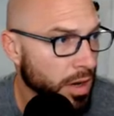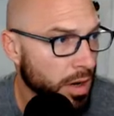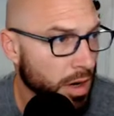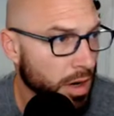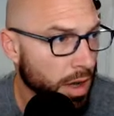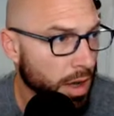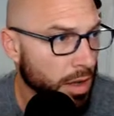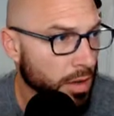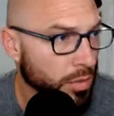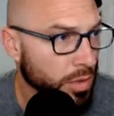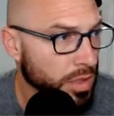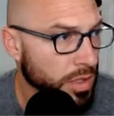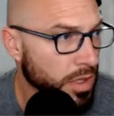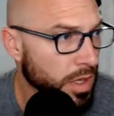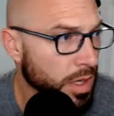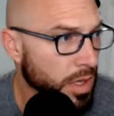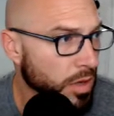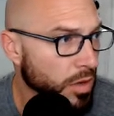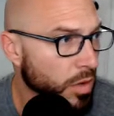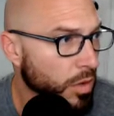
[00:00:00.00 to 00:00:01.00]
Iowa
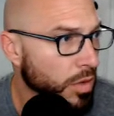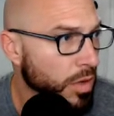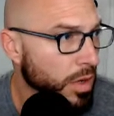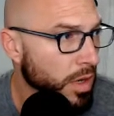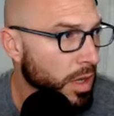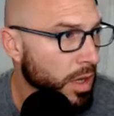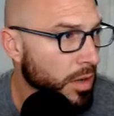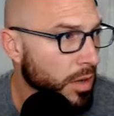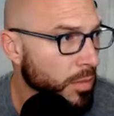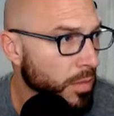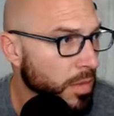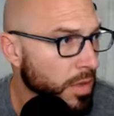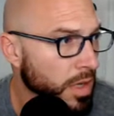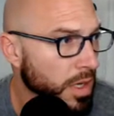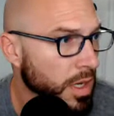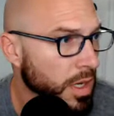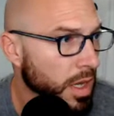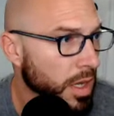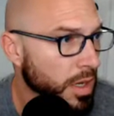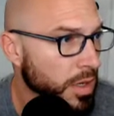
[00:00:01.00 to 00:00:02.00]
State, Notre Dame,
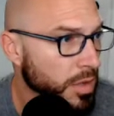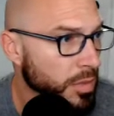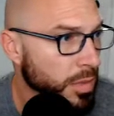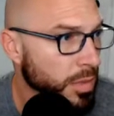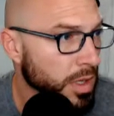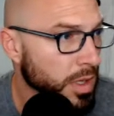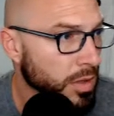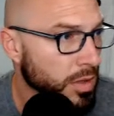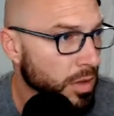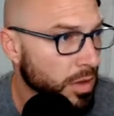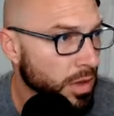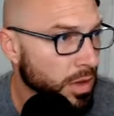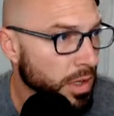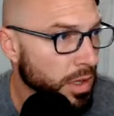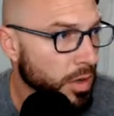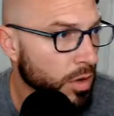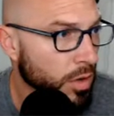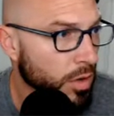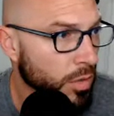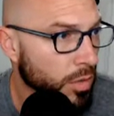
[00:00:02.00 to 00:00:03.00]
DHB,
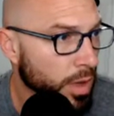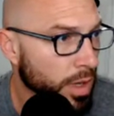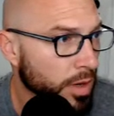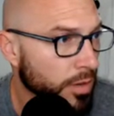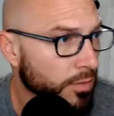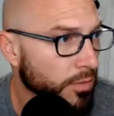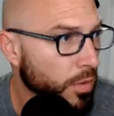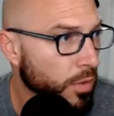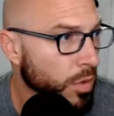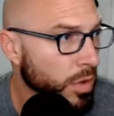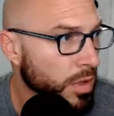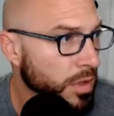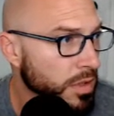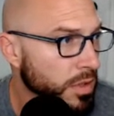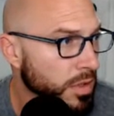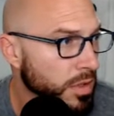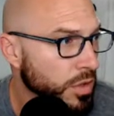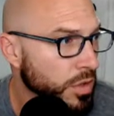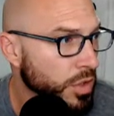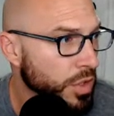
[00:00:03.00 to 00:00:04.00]
Toledo, Wake
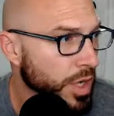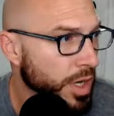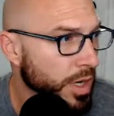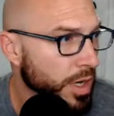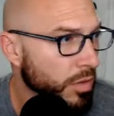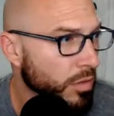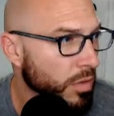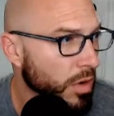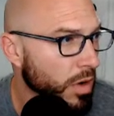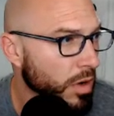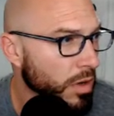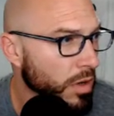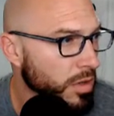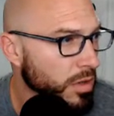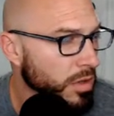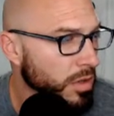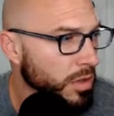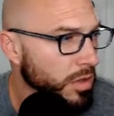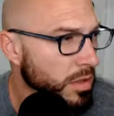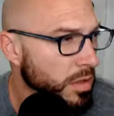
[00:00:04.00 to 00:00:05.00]
Forest, Jay
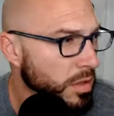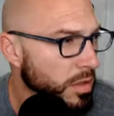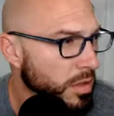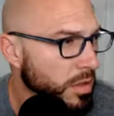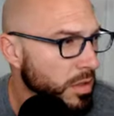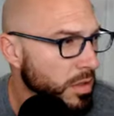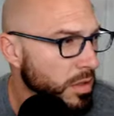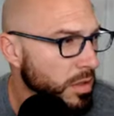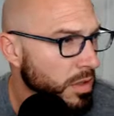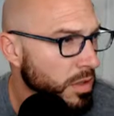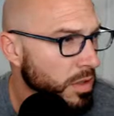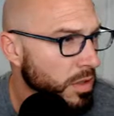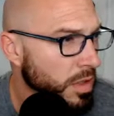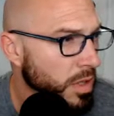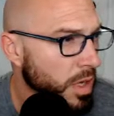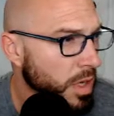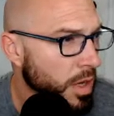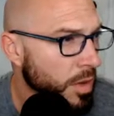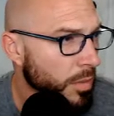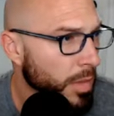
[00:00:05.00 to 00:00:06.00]
Gruz,
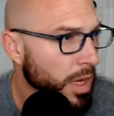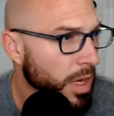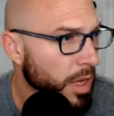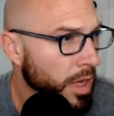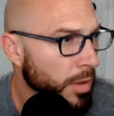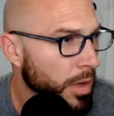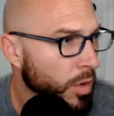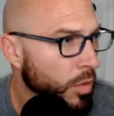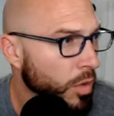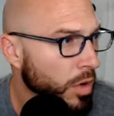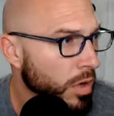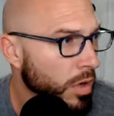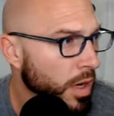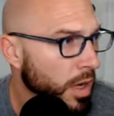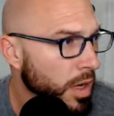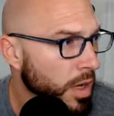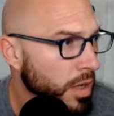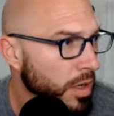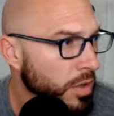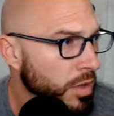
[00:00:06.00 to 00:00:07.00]
Miami,
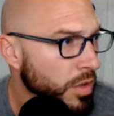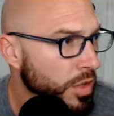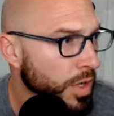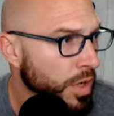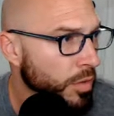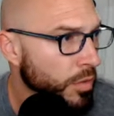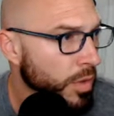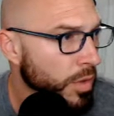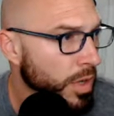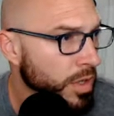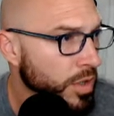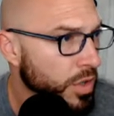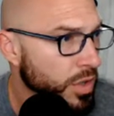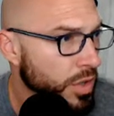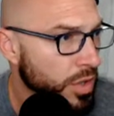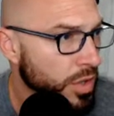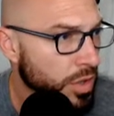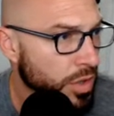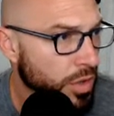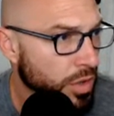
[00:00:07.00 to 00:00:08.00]
Oregon, Jay
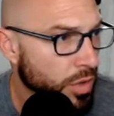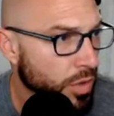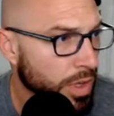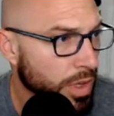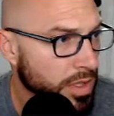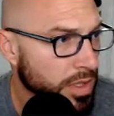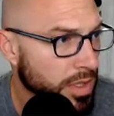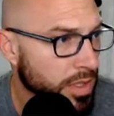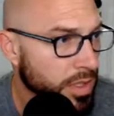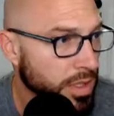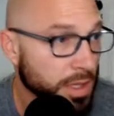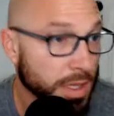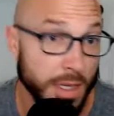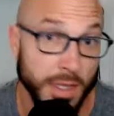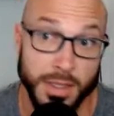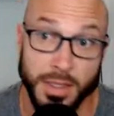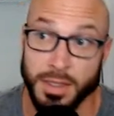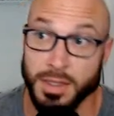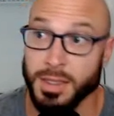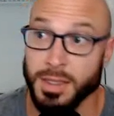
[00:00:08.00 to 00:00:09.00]
Rich, USC,
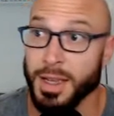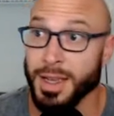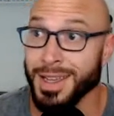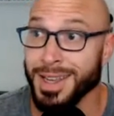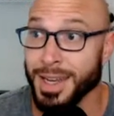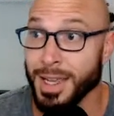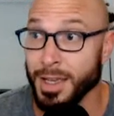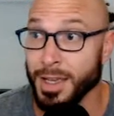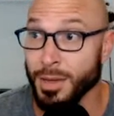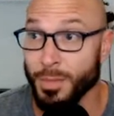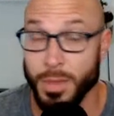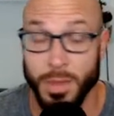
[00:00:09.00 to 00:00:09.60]
Texas A&M,